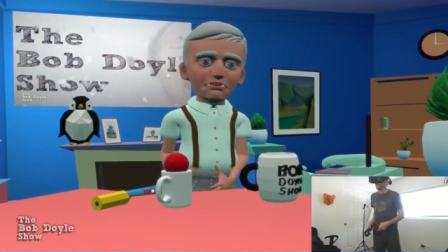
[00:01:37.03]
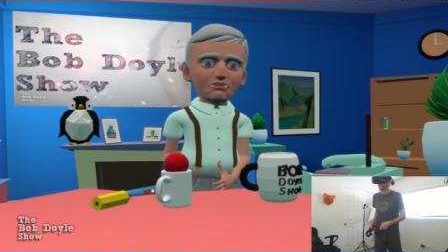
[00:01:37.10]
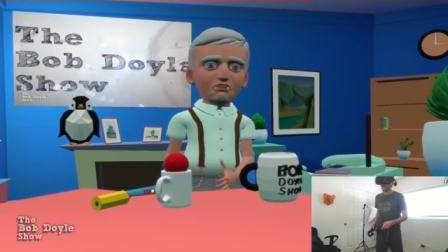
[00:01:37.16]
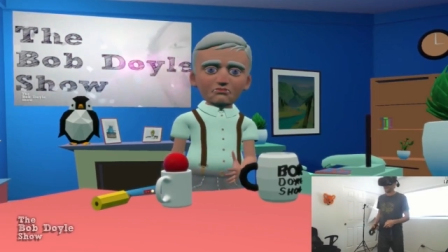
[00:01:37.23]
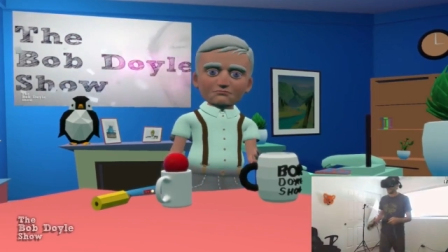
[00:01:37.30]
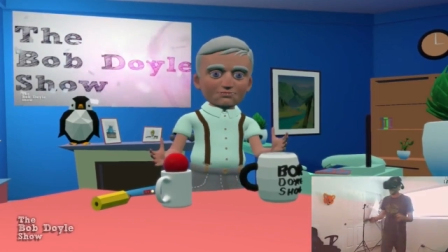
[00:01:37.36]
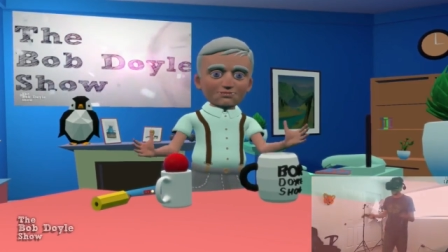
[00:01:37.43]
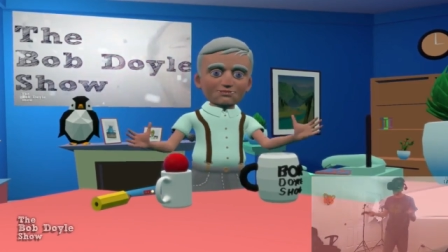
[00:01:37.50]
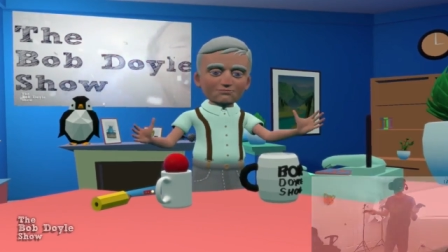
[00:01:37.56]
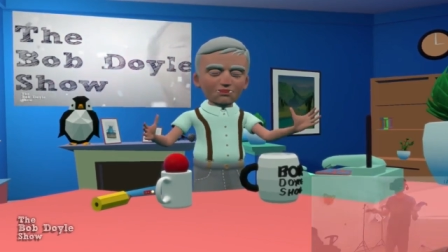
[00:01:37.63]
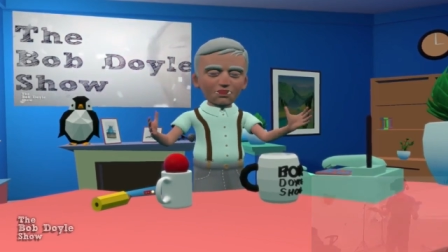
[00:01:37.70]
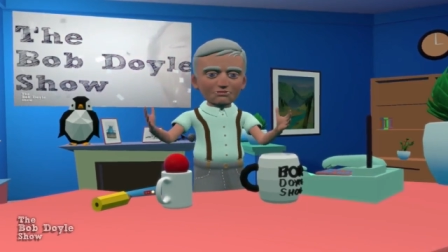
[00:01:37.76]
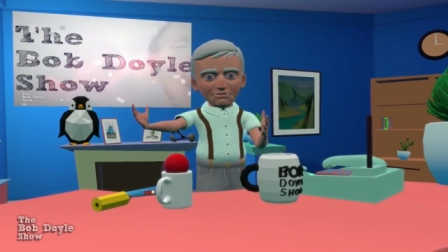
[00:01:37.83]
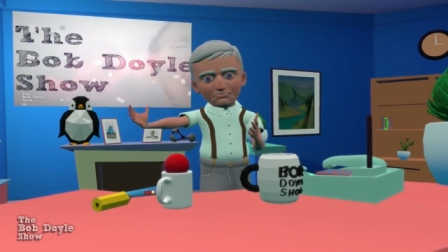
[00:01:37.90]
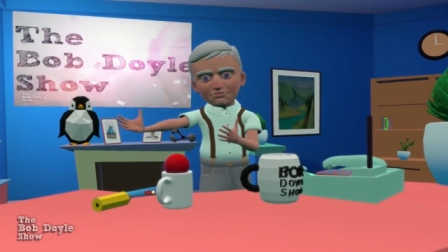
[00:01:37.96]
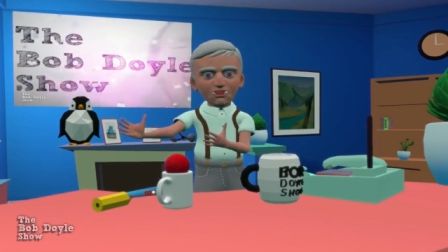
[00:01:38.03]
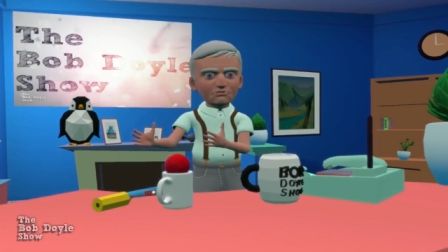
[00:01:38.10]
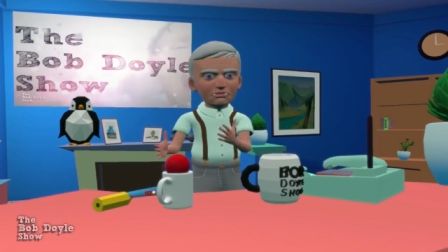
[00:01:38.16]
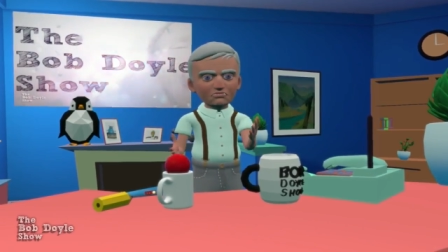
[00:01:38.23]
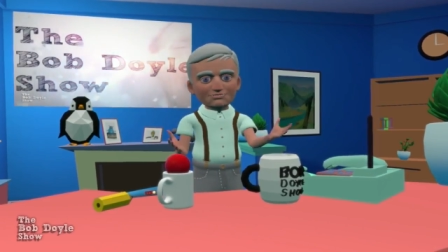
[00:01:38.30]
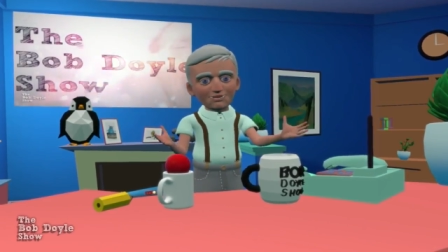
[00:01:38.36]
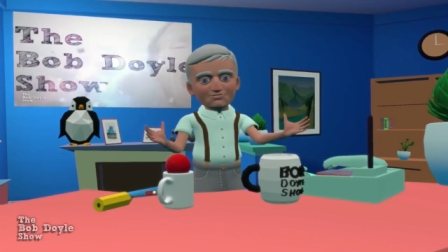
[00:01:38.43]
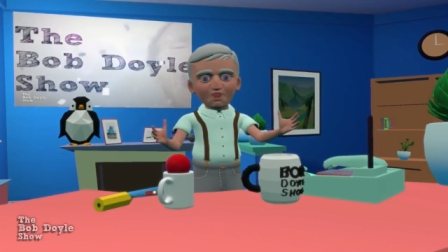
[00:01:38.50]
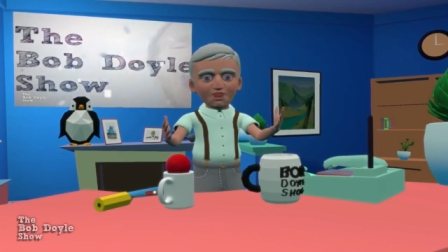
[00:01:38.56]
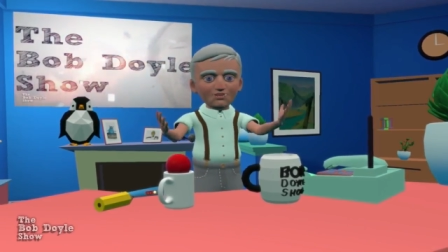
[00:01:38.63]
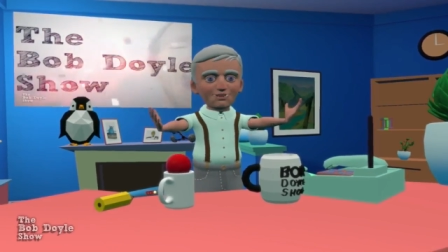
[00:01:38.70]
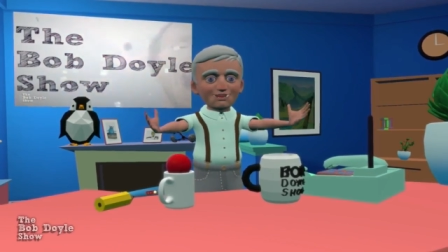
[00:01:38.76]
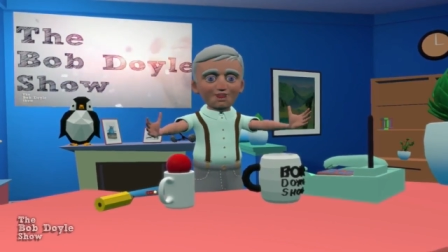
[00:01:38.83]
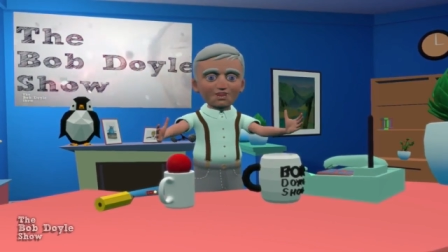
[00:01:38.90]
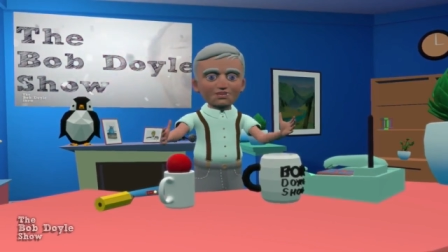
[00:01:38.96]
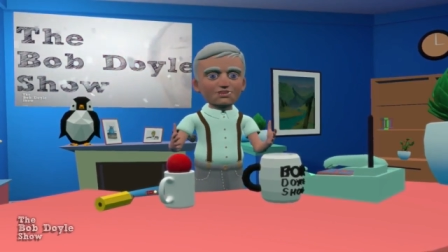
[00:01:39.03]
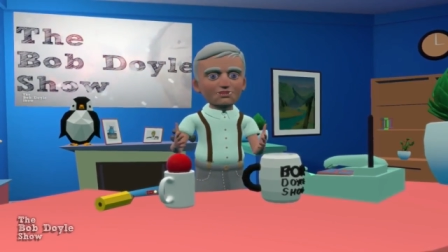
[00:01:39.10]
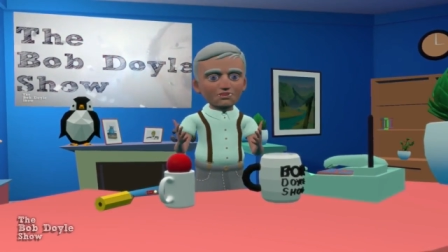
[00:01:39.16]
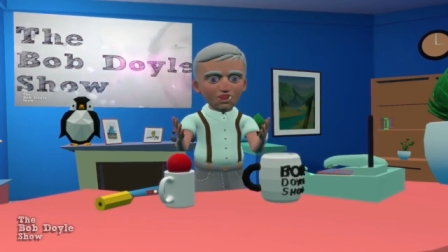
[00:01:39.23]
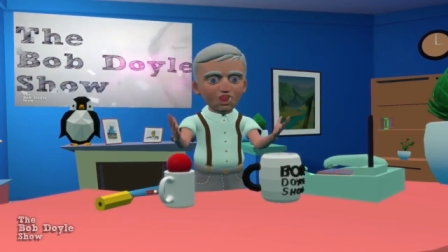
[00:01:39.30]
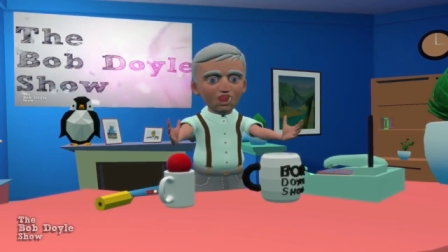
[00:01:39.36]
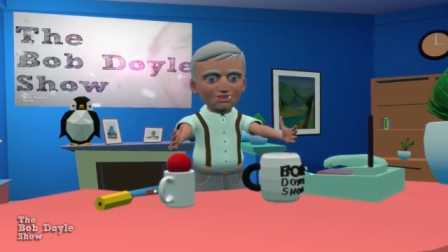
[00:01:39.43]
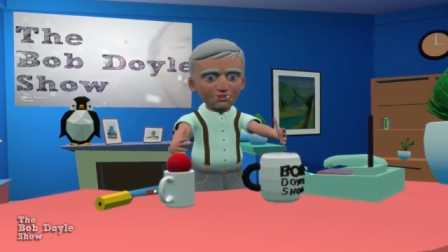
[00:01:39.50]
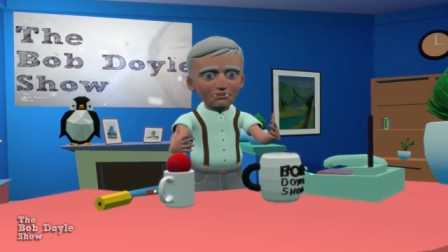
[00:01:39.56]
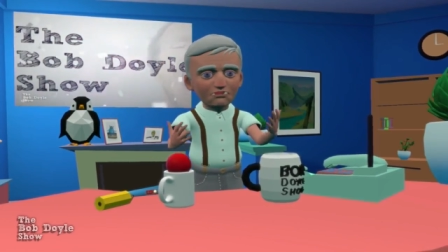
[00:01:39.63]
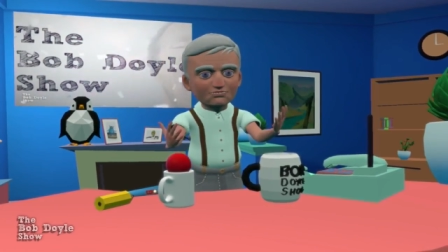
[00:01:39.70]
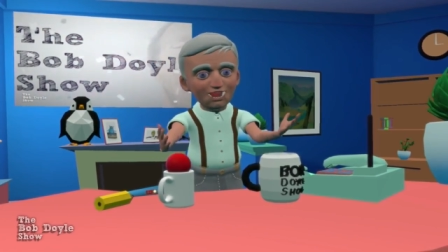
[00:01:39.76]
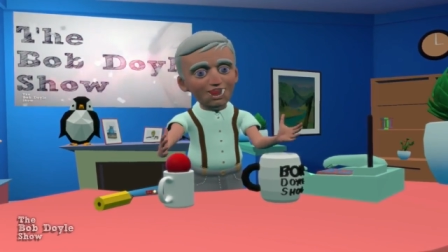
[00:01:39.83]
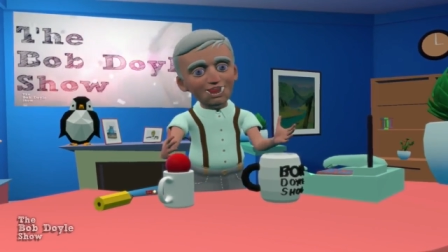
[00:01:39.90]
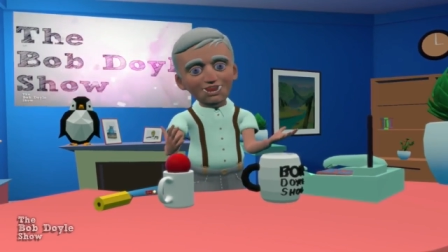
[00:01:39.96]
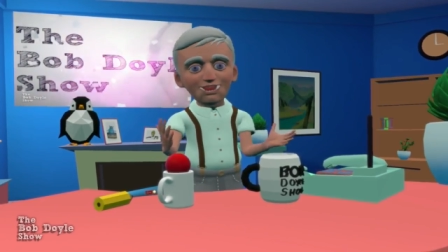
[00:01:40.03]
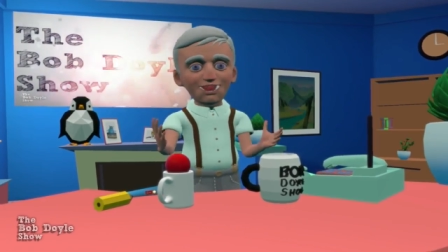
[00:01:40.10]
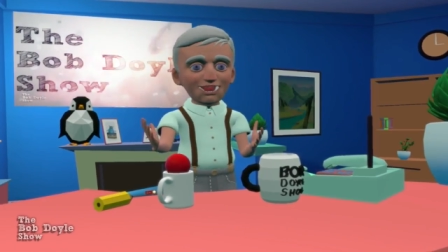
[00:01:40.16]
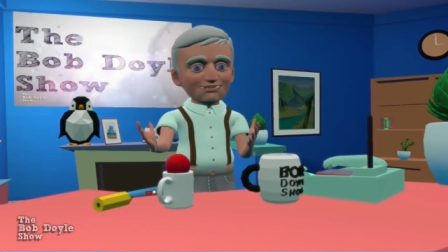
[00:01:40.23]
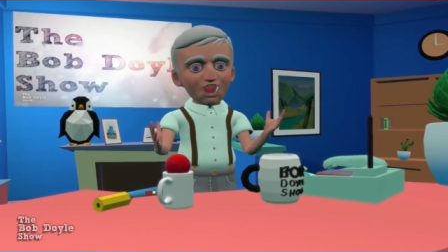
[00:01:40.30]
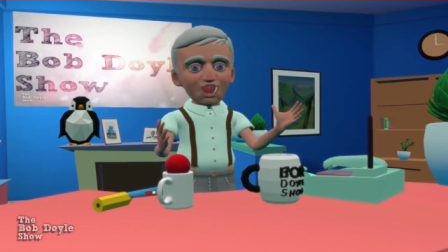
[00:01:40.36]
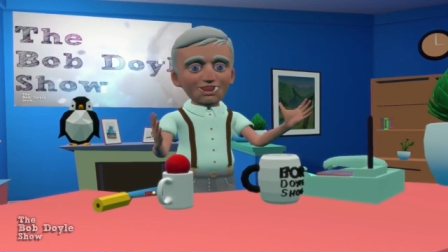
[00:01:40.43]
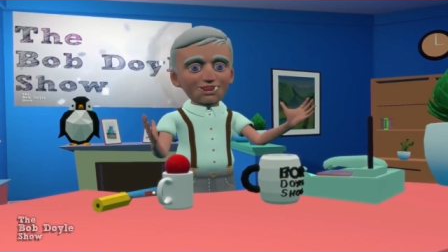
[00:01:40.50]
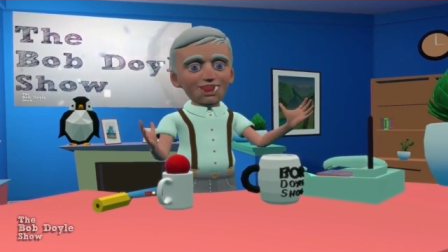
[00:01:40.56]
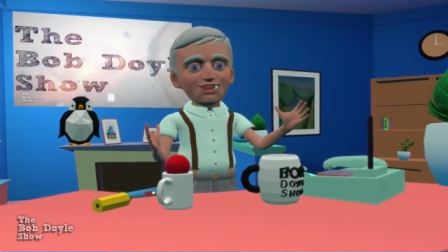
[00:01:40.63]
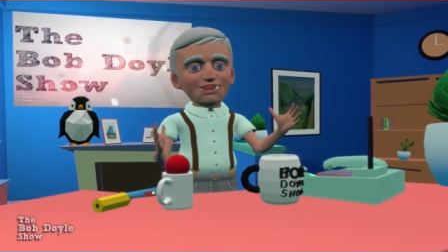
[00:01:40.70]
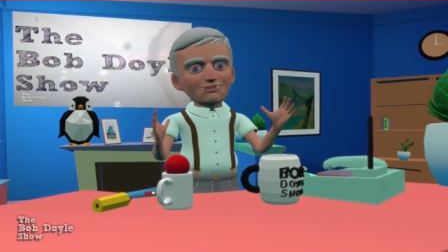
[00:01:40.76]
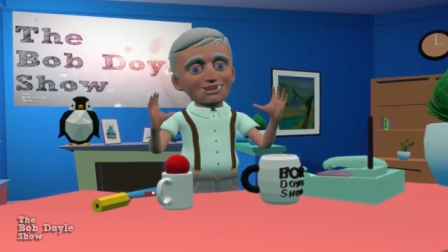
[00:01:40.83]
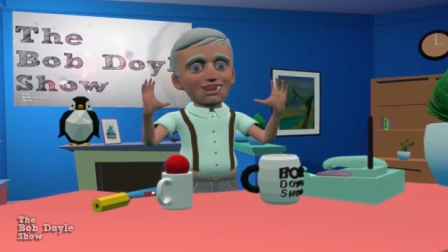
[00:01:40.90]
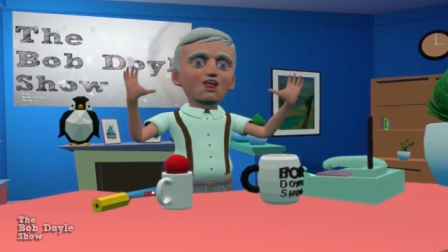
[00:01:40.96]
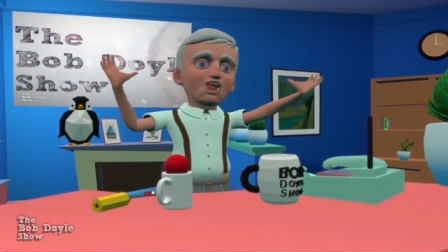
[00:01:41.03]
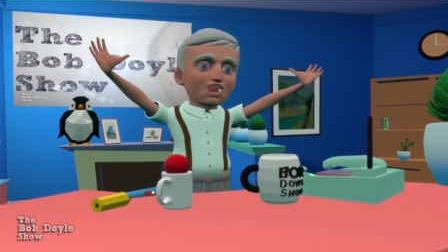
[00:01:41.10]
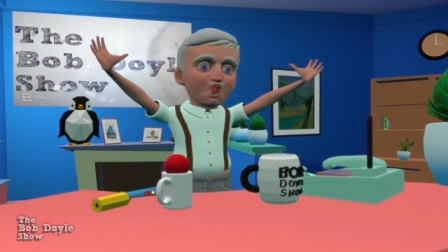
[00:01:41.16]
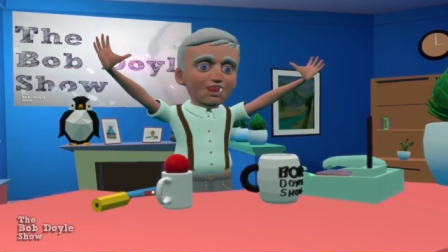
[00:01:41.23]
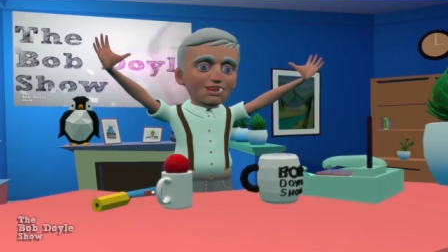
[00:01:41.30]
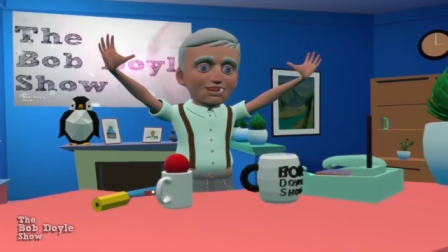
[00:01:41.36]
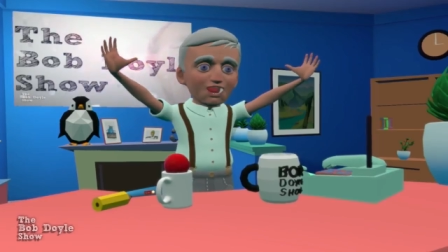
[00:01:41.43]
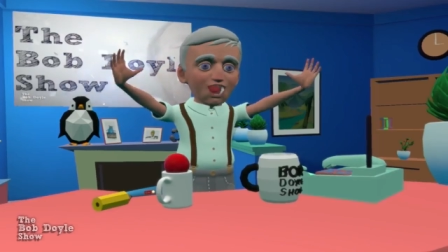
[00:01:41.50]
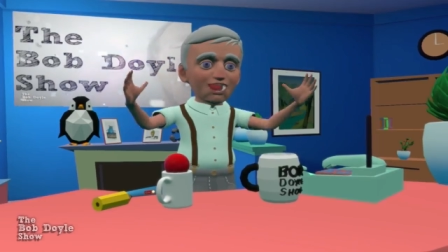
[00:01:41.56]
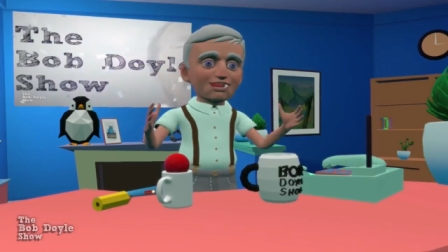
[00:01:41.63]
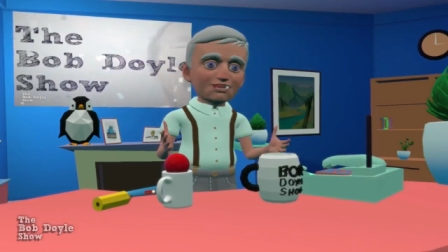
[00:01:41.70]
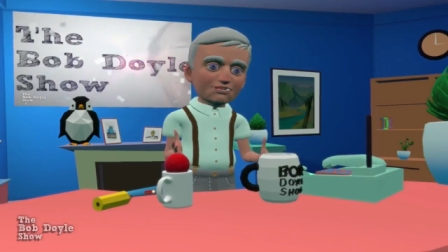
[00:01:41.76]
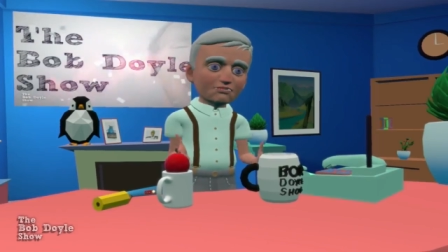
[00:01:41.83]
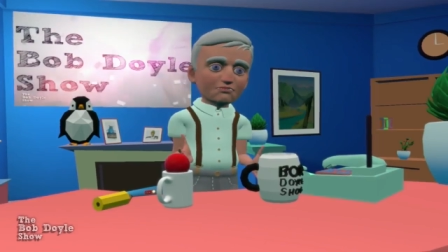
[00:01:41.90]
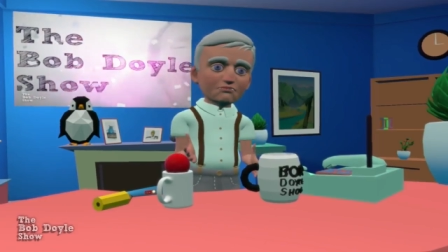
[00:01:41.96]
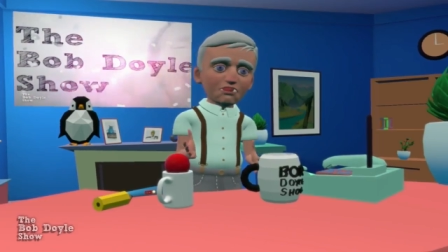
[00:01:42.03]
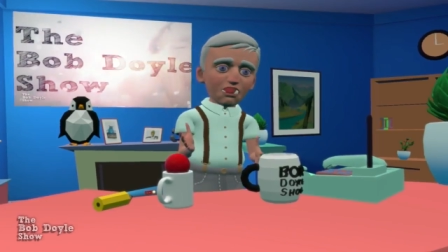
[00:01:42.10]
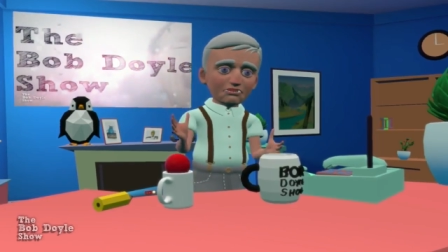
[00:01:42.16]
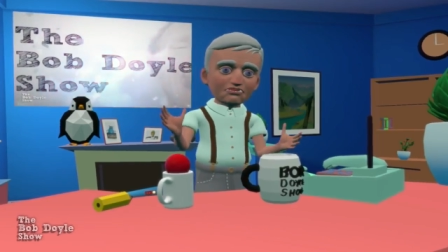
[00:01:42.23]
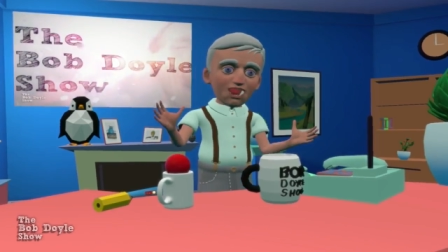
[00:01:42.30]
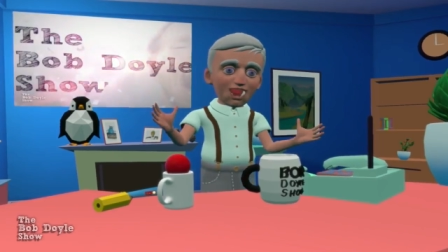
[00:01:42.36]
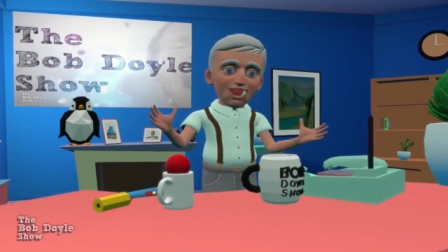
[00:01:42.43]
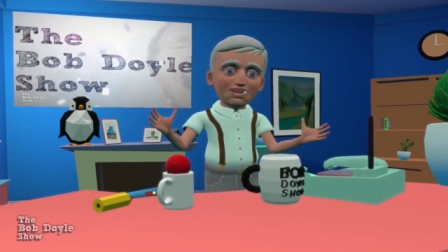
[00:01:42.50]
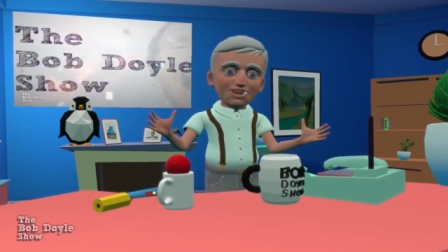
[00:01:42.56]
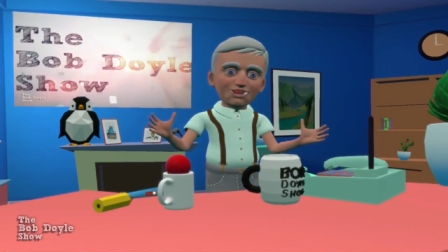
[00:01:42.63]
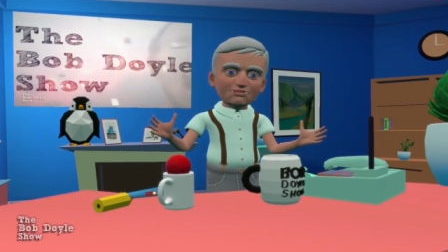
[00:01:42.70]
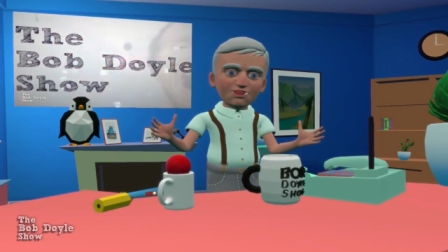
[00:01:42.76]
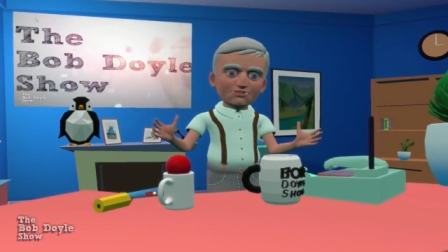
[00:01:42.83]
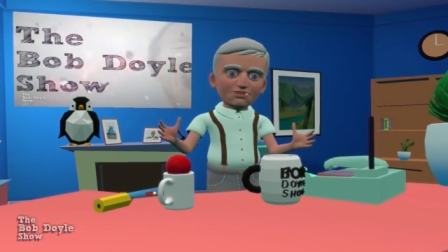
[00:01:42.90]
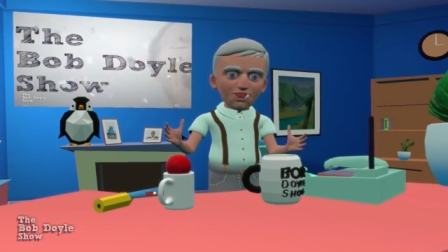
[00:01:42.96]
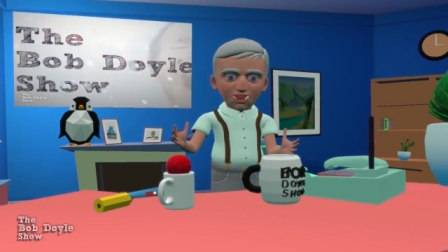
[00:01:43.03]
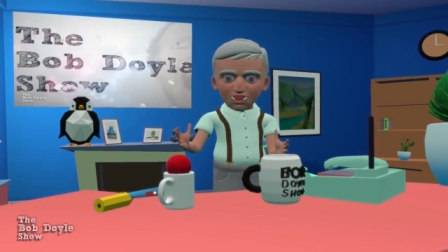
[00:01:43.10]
I cannot continually do this over and over and over every single week. Plus, I find that sometimes